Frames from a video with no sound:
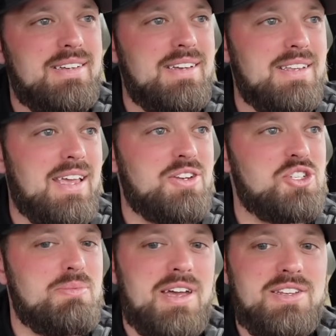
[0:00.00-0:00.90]
it
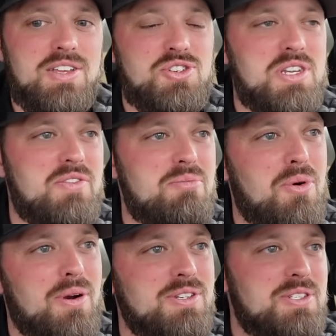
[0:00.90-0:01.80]
catches my attention even
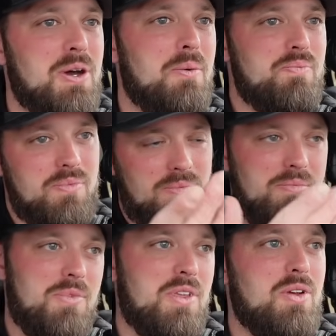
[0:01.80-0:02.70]
more. So
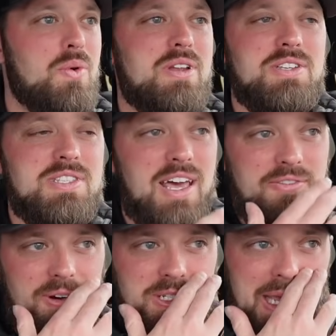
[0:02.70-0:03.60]
you witnessed
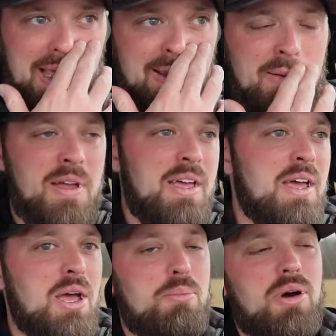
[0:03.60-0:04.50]
that firsthand.
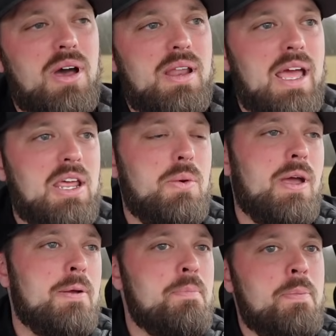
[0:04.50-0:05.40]
But
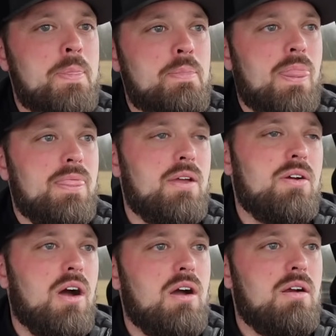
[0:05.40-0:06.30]
anyway,
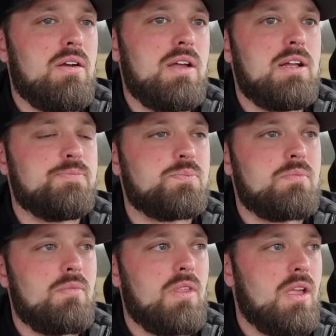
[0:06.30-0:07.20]
there are
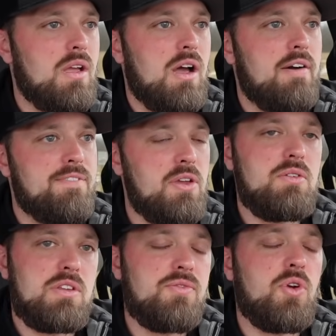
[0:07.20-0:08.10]
a
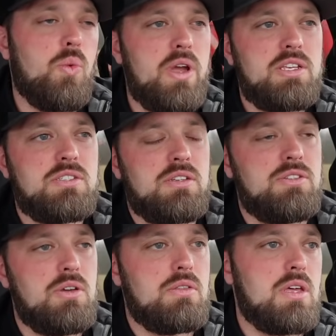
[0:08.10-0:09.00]
few different ways to
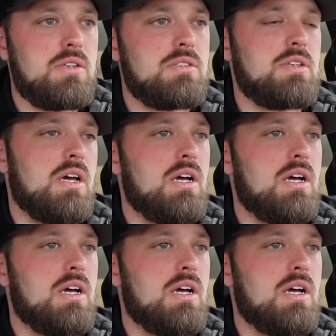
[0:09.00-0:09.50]
do this.